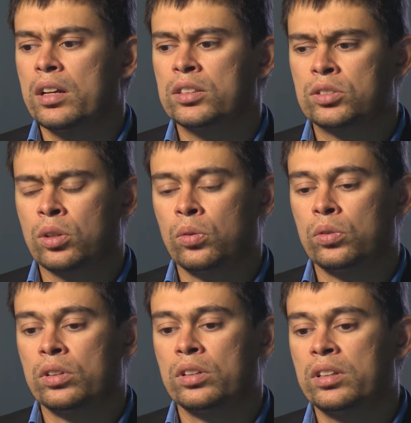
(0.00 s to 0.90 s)
And
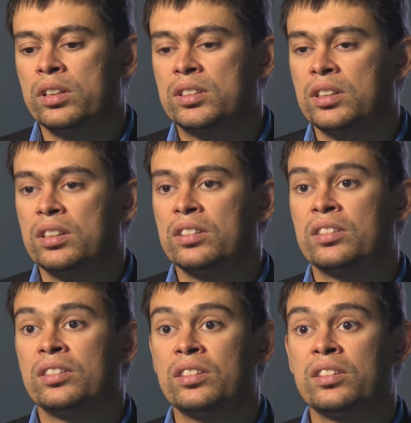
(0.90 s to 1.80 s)
so
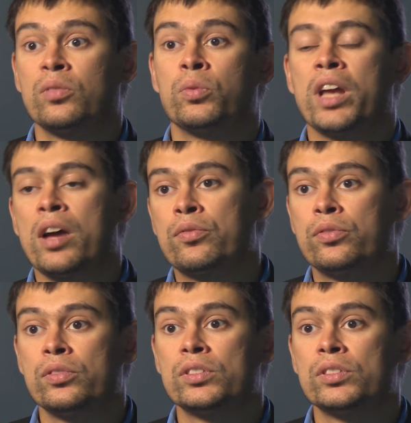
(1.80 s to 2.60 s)
we have